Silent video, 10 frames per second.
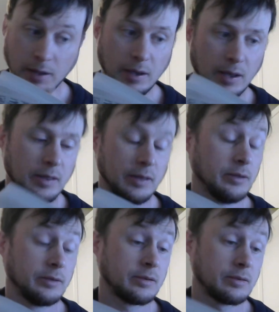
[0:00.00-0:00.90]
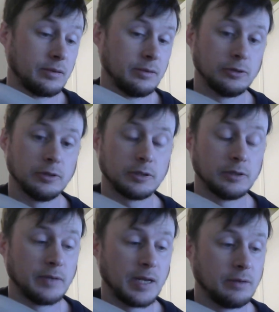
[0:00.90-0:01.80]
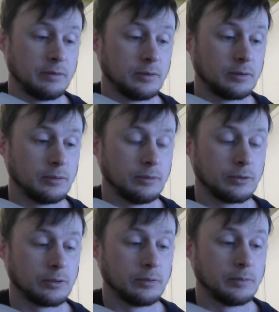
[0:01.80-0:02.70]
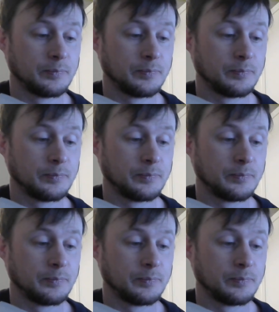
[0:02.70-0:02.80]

And then this introduction of an elephant would also